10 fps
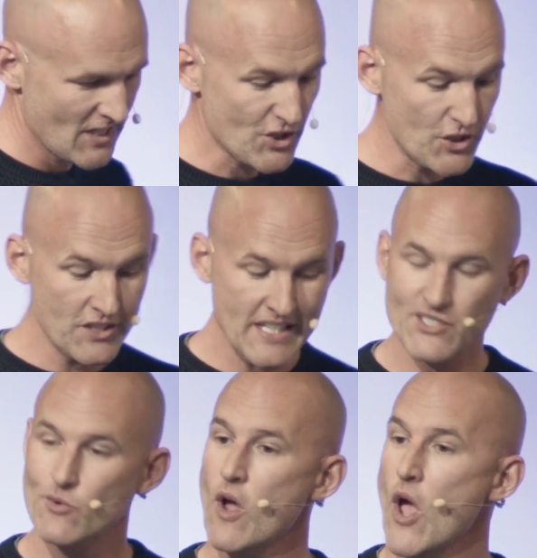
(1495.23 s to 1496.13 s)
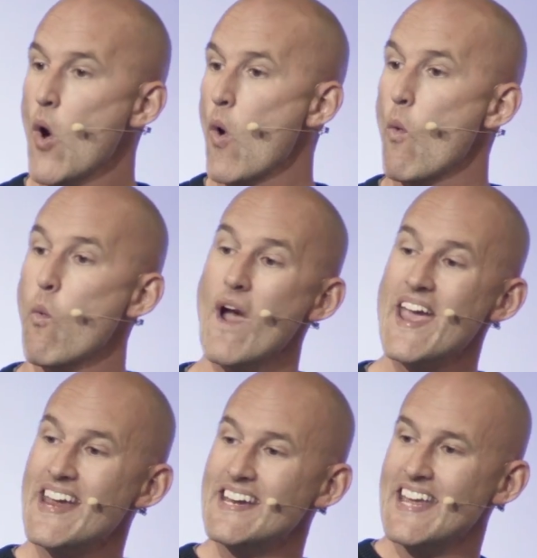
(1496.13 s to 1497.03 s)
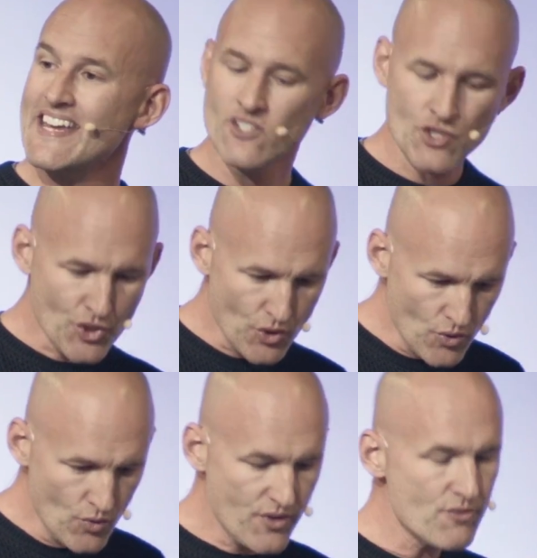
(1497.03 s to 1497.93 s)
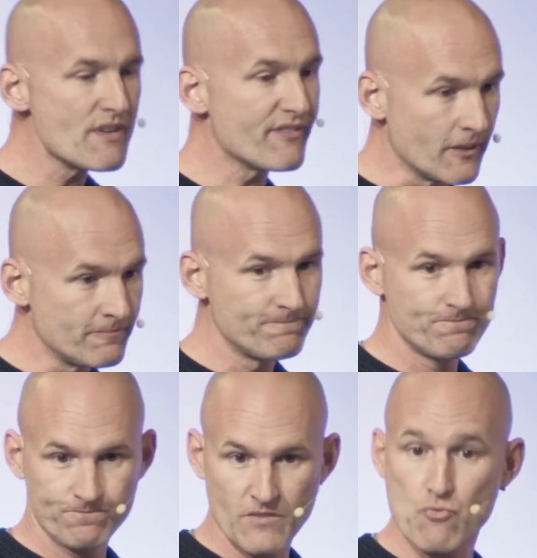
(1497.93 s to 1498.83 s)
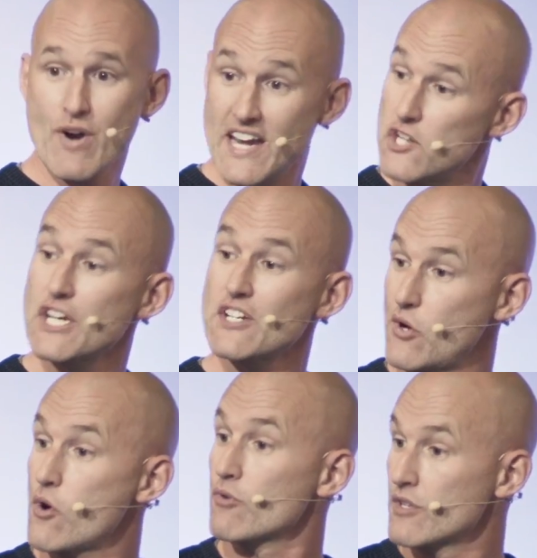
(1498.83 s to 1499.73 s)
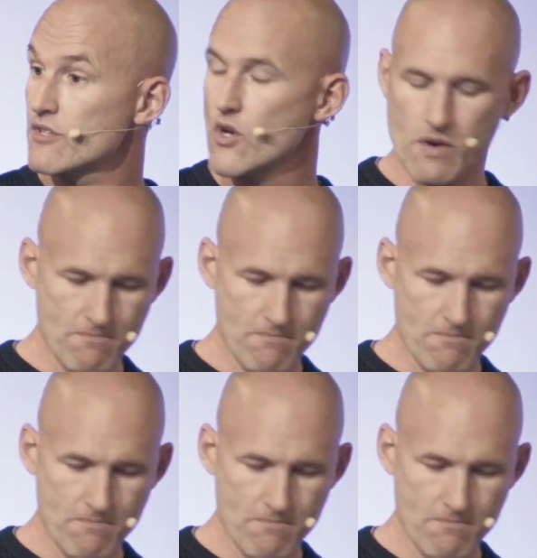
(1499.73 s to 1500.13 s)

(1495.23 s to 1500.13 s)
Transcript: So you need to wade into the river, raging torrent though